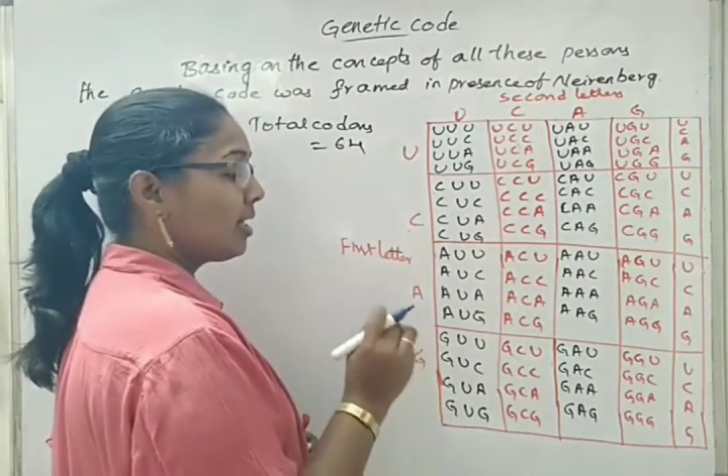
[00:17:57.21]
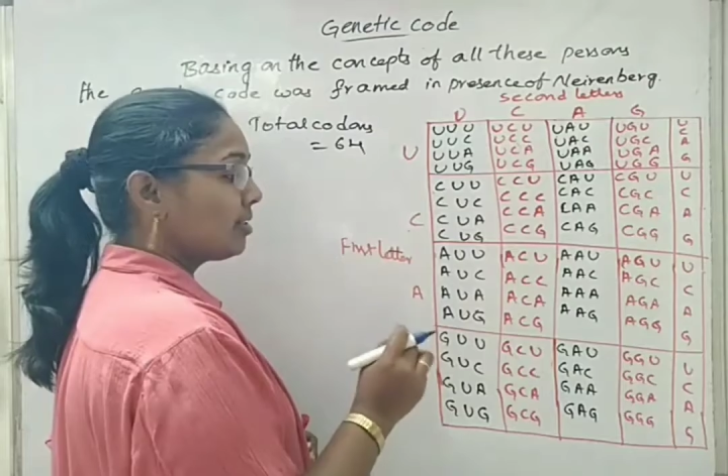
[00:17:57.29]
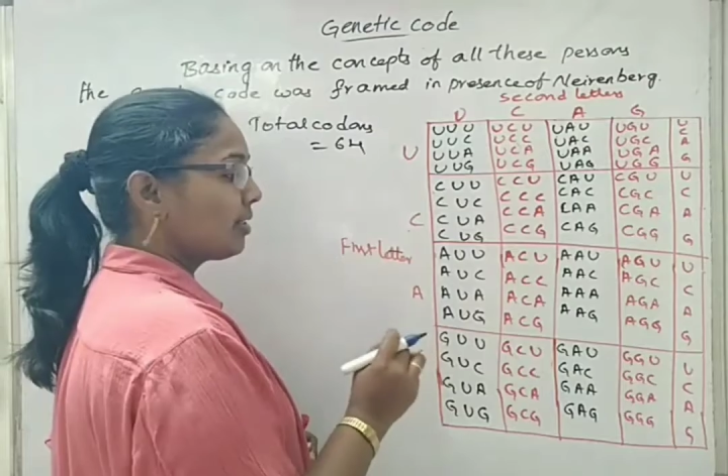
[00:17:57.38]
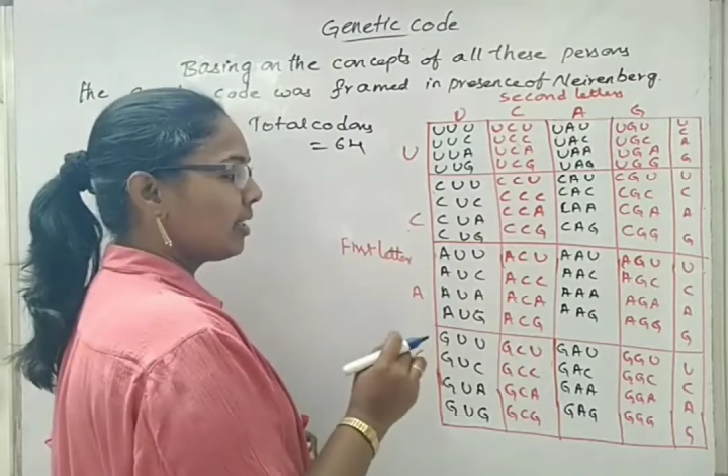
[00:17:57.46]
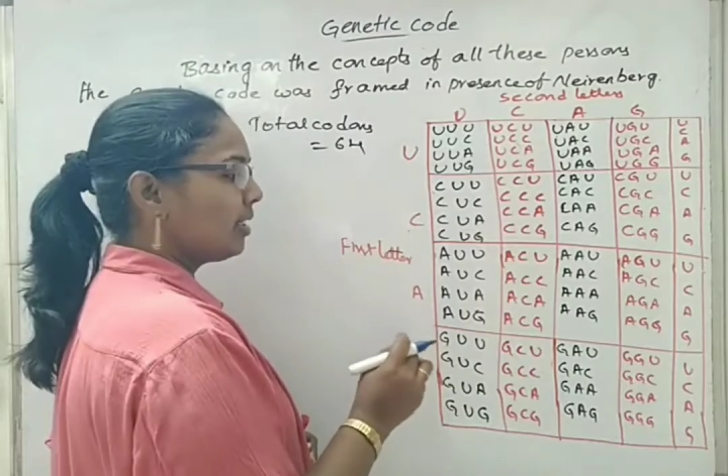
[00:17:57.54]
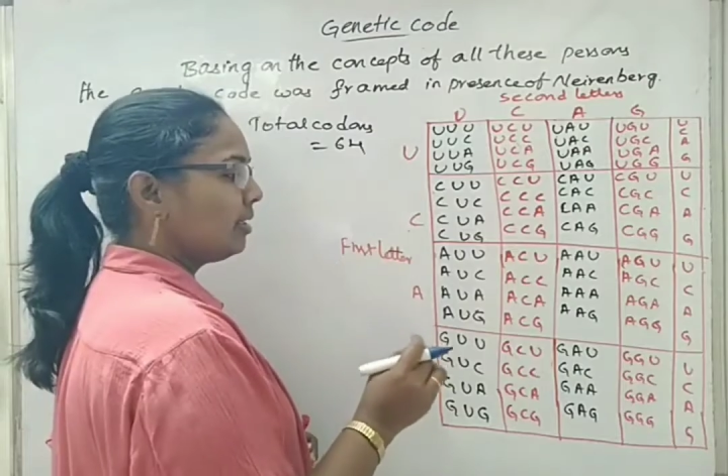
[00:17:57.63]
has
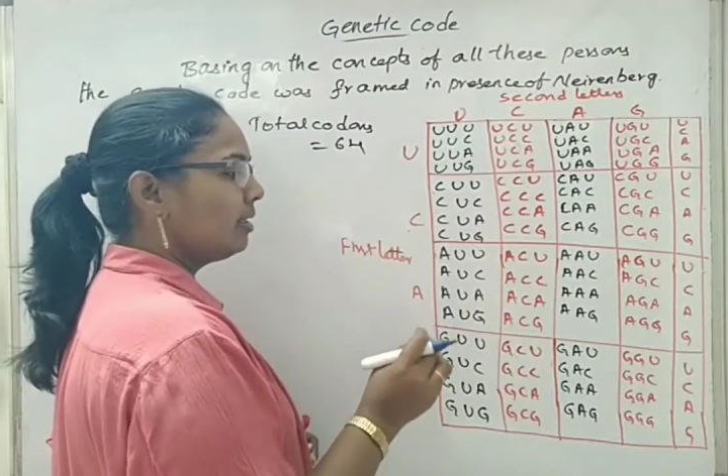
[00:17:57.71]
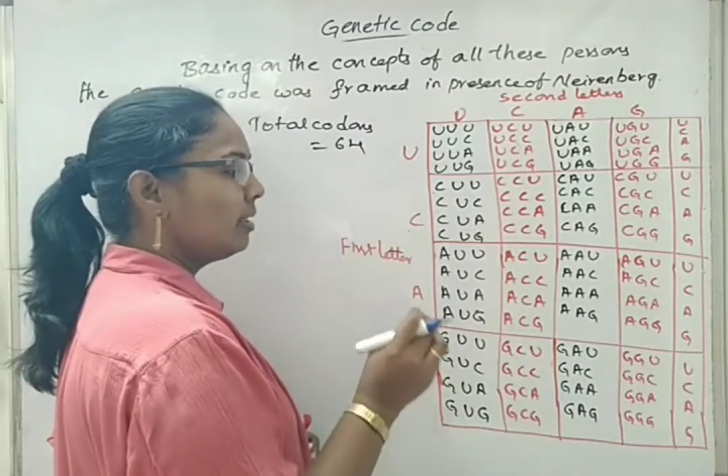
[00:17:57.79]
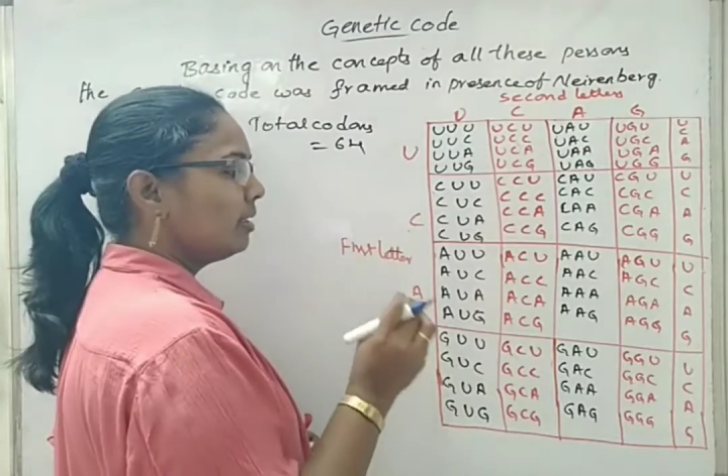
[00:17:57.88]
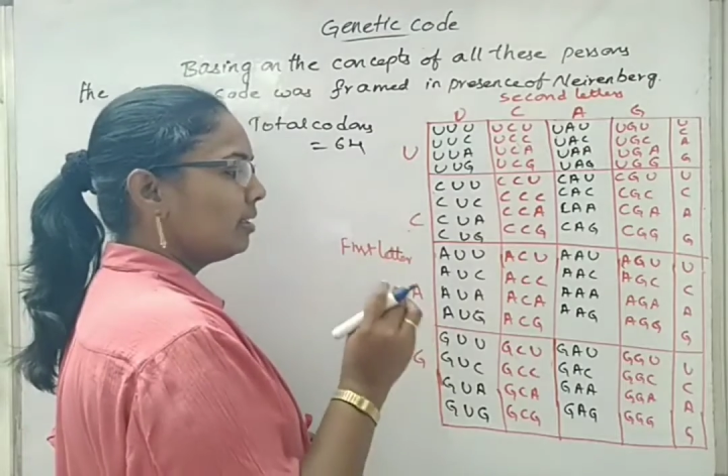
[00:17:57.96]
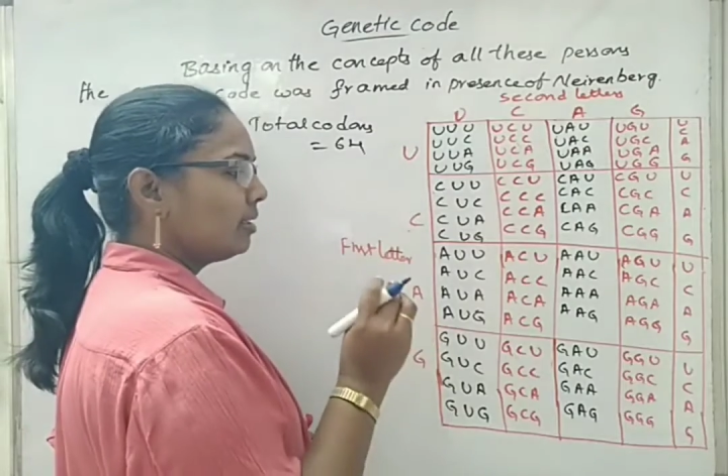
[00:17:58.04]
taken